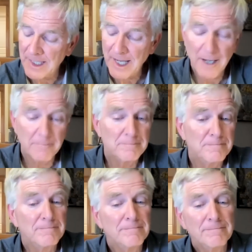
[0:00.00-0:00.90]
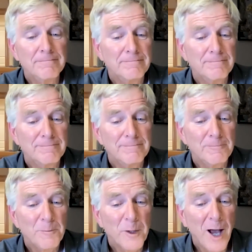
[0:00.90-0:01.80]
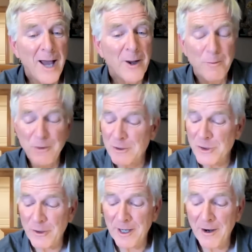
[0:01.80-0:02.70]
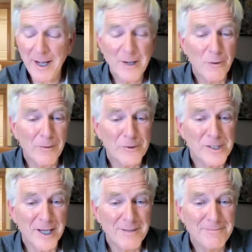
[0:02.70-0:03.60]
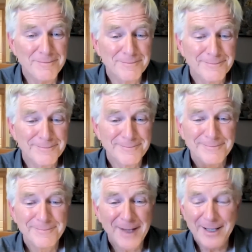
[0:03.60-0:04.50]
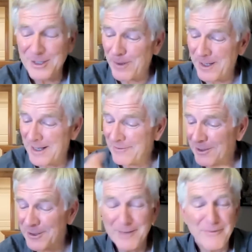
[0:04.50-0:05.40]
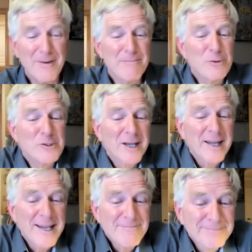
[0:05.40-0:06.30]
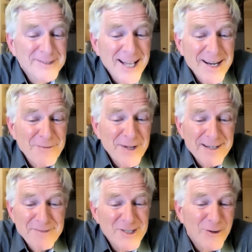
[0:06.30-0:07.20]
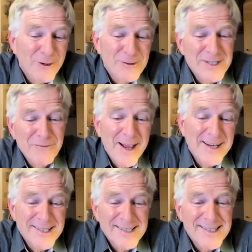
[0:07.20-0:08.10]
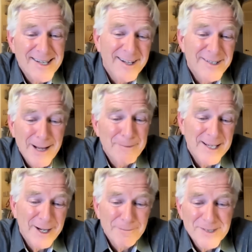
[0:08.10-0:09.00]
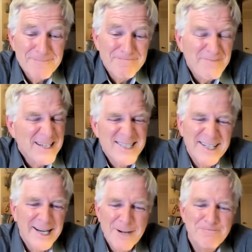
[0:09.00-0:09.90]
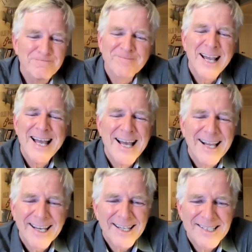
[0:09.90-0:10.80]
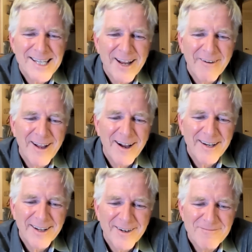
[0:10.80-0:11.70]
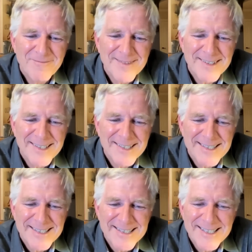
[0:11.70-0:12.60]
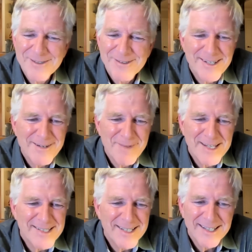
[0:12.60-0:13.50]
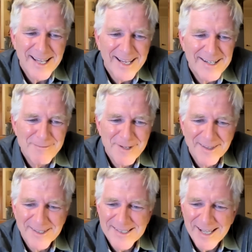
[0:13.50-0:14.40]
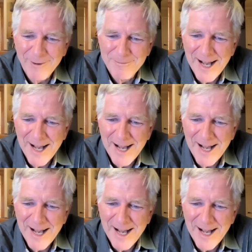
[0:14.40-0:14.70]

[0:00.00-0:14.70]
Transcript: Yeah. I hope you're enjoying our hike. We're almost done. I just wanted to have another sip of my Beaujolais. It's kind of fun to be so close to France and still on top of the Alps, mixing it up. Let's carry on here. This was an amazing day to be on this Alp.